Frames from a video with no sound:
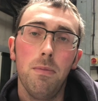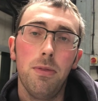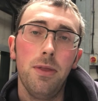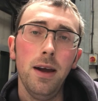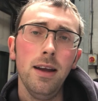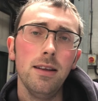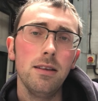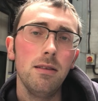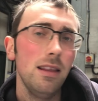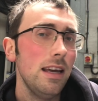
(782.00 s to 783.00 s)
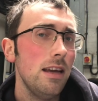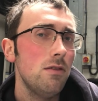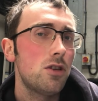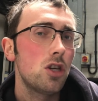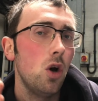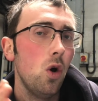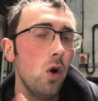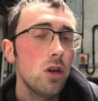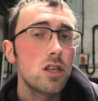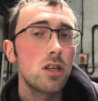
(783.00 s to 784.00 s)
That leaves
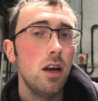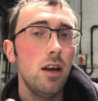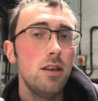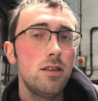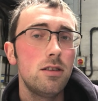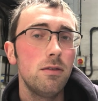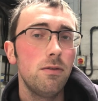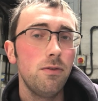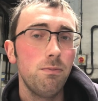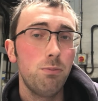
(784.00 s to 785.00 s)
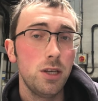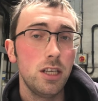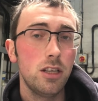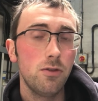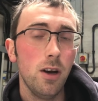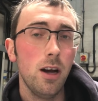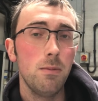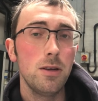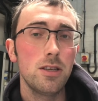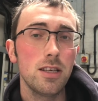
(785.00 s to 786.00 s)
us as British
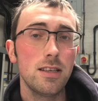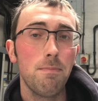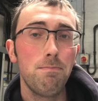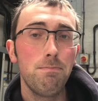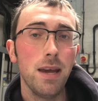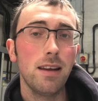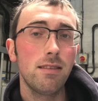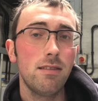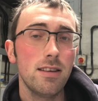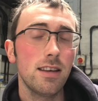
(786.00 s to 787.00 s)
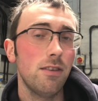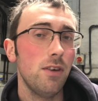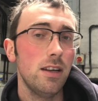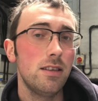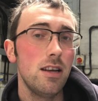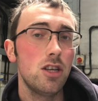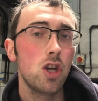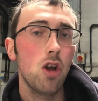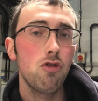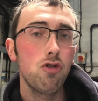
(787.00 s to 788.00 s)
farmers as a big disadvantage
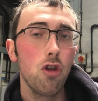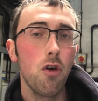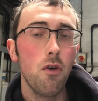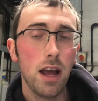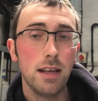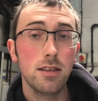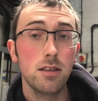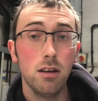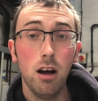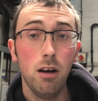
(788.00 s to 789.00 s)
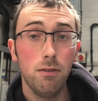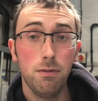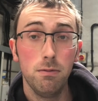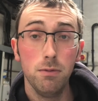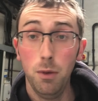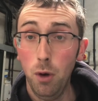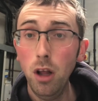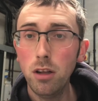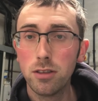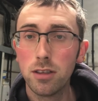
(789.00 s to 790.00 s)
to the rest of the
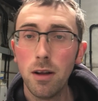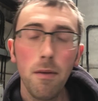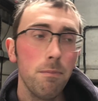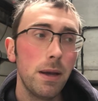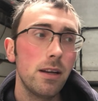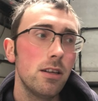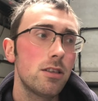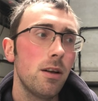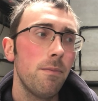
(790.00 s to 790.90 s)
world, because